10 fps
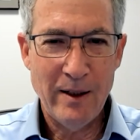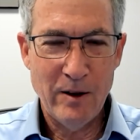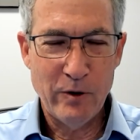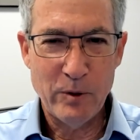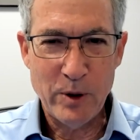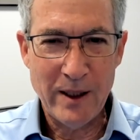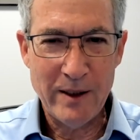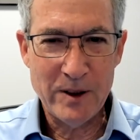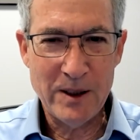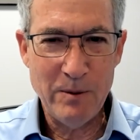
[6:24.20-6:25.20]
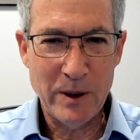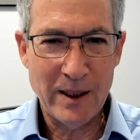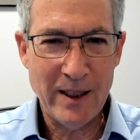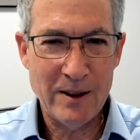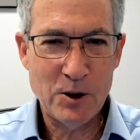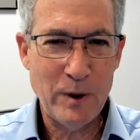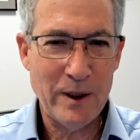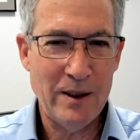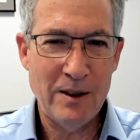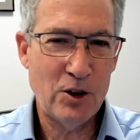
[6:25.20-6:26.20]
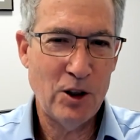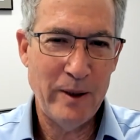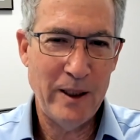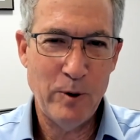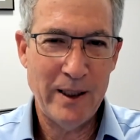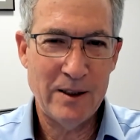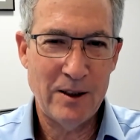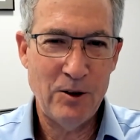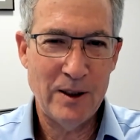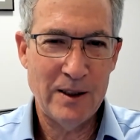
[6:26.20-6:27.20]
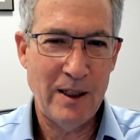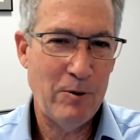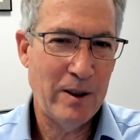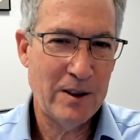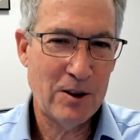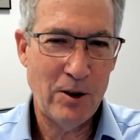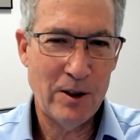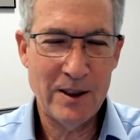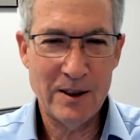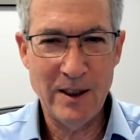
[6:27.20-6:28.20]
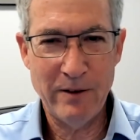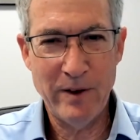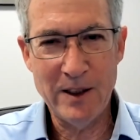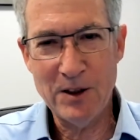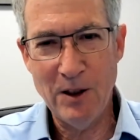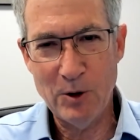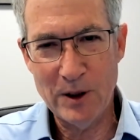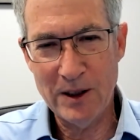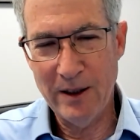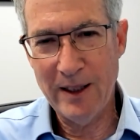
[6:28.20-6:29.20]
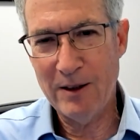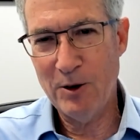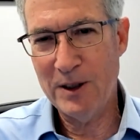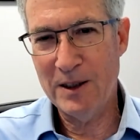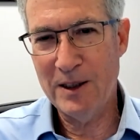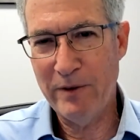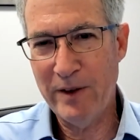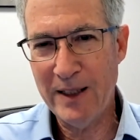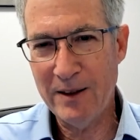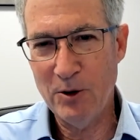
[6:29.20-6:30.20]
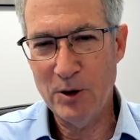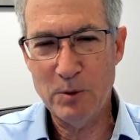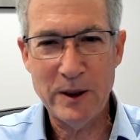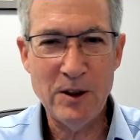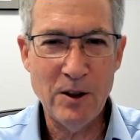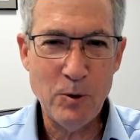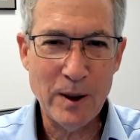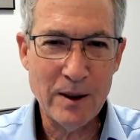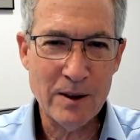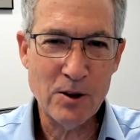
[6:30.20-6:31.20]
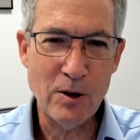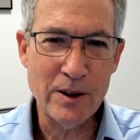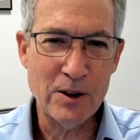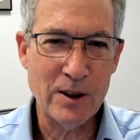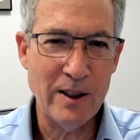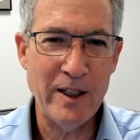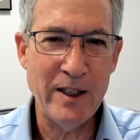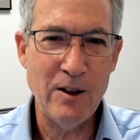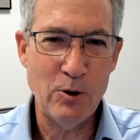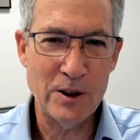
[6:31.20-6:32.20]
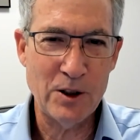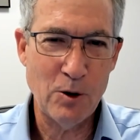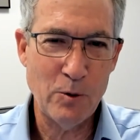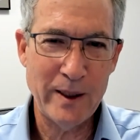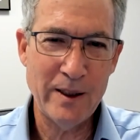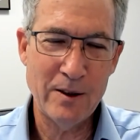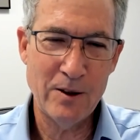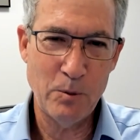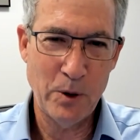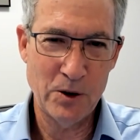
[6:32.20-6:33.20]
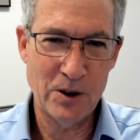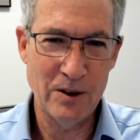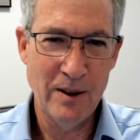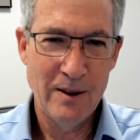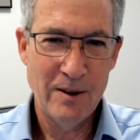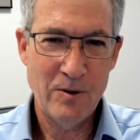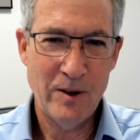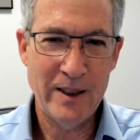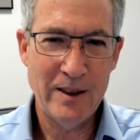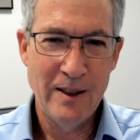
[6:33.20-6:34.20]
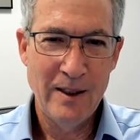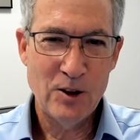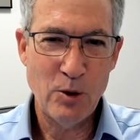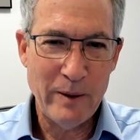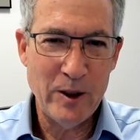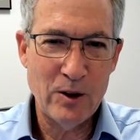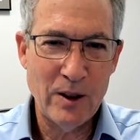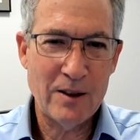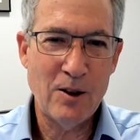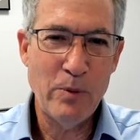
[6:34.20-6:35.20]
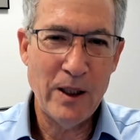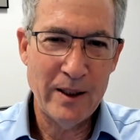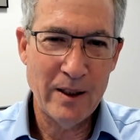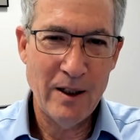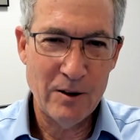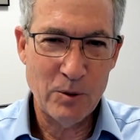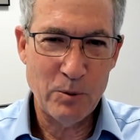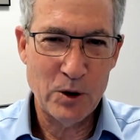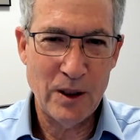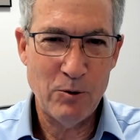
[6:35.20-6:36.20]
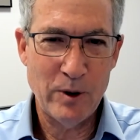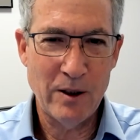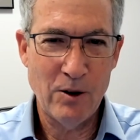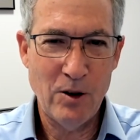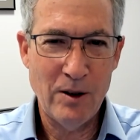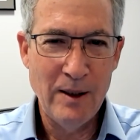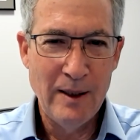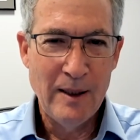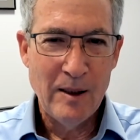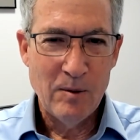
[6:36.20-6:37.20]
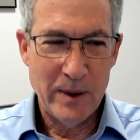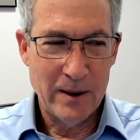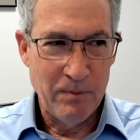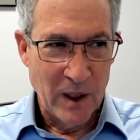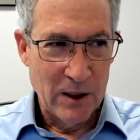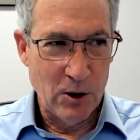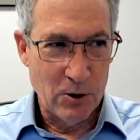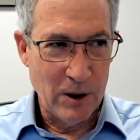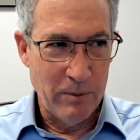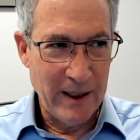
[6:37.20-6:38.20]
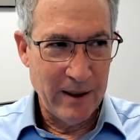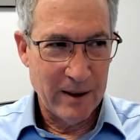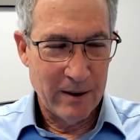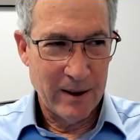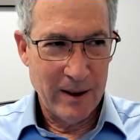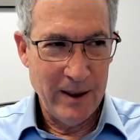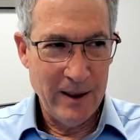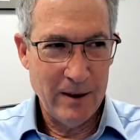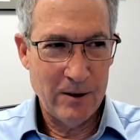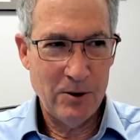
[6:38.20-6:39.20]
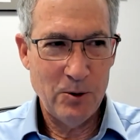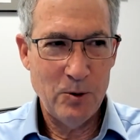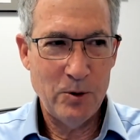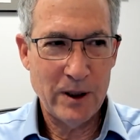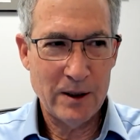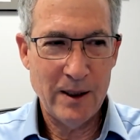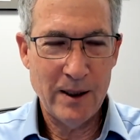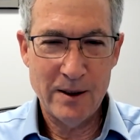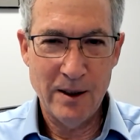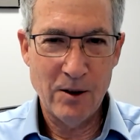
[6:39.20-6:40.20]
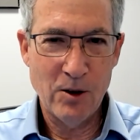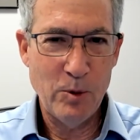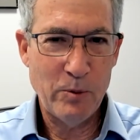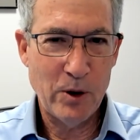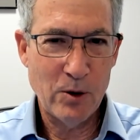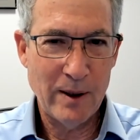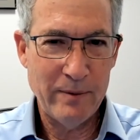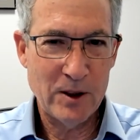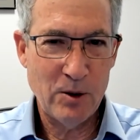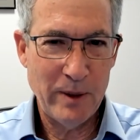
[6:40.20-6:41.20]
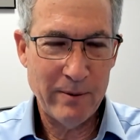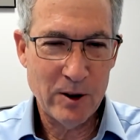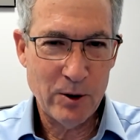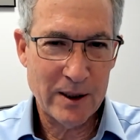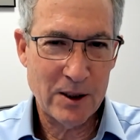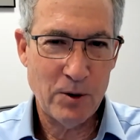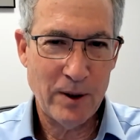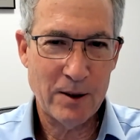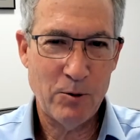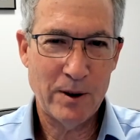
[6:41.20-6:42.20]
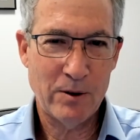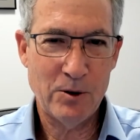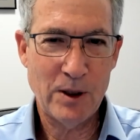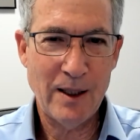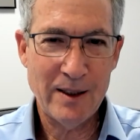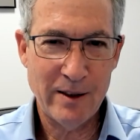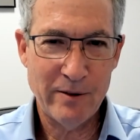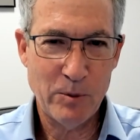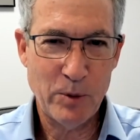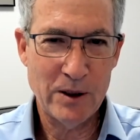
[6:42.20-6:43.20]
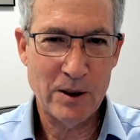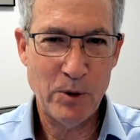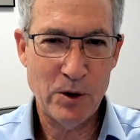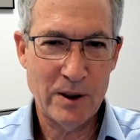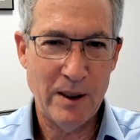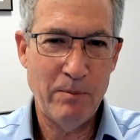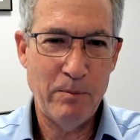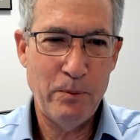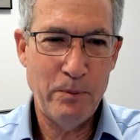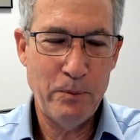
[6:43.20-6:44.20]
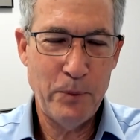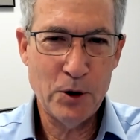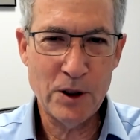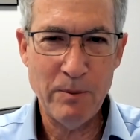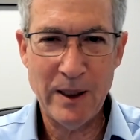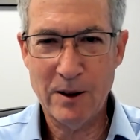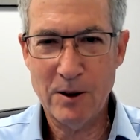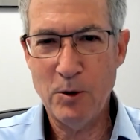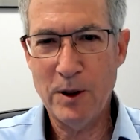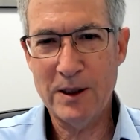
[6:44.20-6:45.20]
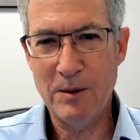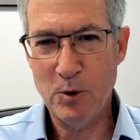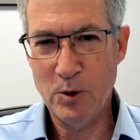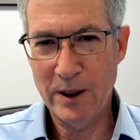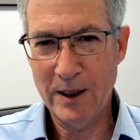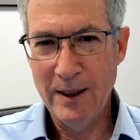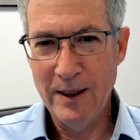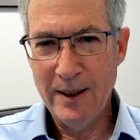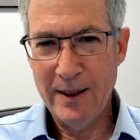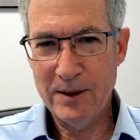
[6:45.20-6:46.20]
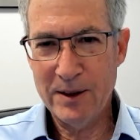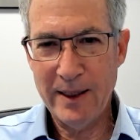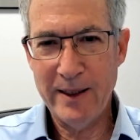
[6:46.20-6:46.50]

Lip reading: for privacy. But again, it's written in so many ways. You can say, well, this law says give this notice and that law says give that notice. But you know what? As long as you're giving notice, you're already a good person, right? So maybe you're not complying 100% with the law, but so to me, the key to success in a global program is to be able to extract what are those high level principles and push them out across the board and say,